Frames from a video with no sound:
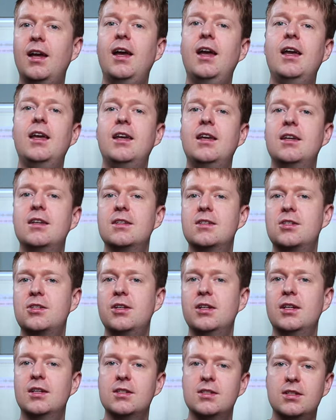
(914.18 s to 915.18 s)
A
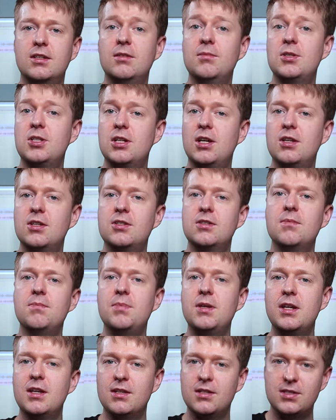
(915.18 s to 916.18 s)
string is going to be changed to
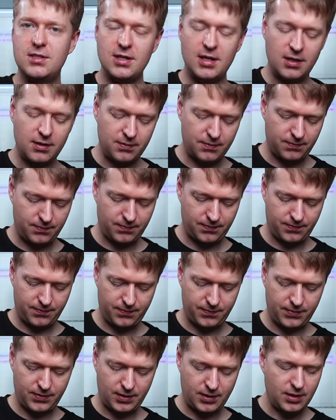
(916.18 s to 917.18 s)
B instead.
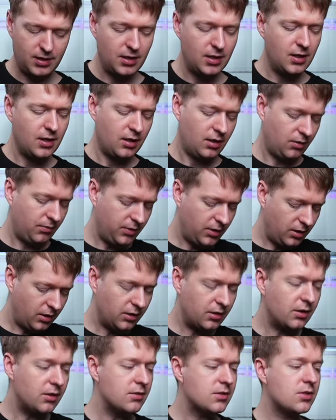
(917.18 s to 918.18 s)
And we
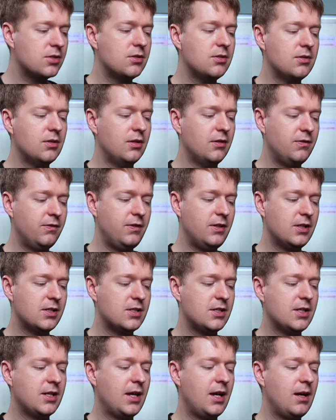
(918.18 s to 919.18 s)
are going to
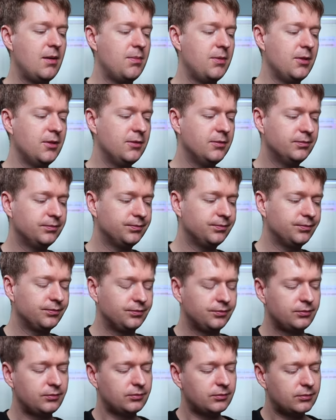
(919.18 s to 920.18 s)
affix a capo
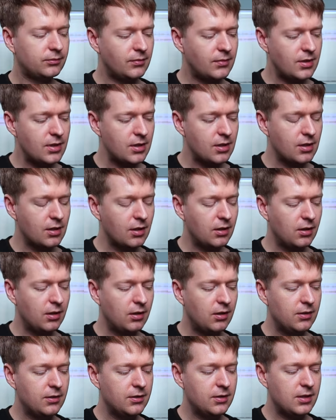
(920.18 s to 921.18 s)

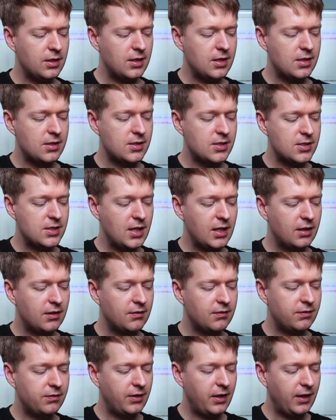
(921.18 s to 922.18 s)
on the
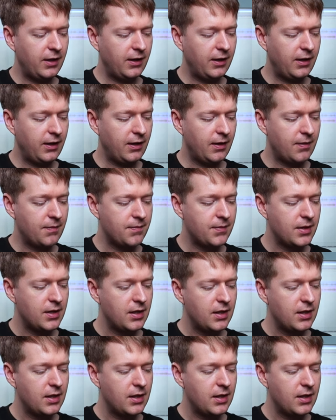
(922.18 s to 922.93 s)
second fret here.